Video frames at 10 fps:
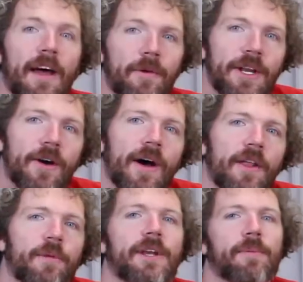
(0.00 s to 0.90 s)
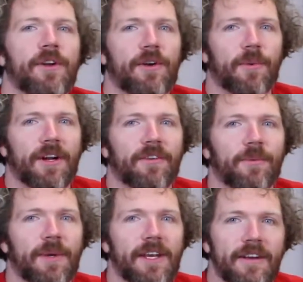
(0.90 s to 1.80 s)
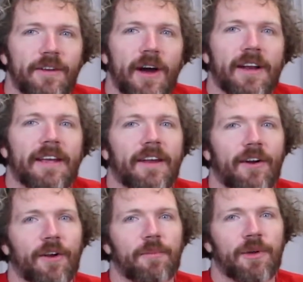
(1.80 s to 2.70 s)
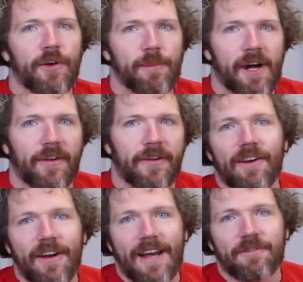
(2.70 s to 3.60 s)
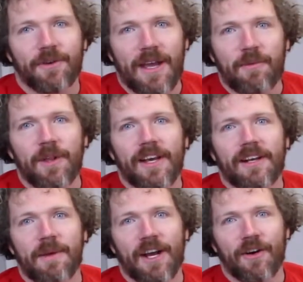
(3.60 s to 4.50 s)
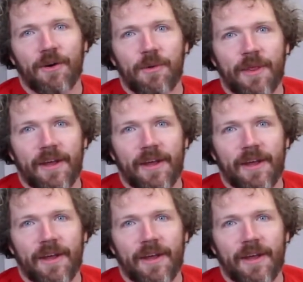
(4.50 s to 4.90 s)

Now that we know how a 3D printer works, we need to know how to get our computer model. Here at AstroCamp, we like to make our own